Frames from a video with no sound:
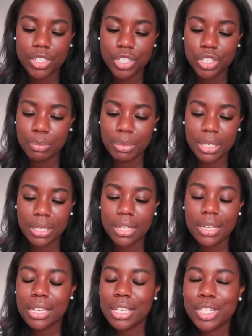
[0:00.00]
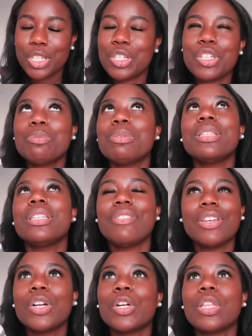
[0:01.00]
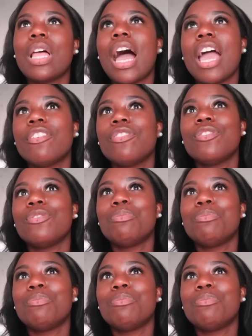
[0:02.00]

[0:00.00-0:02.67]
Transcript: She shouldn't be living her life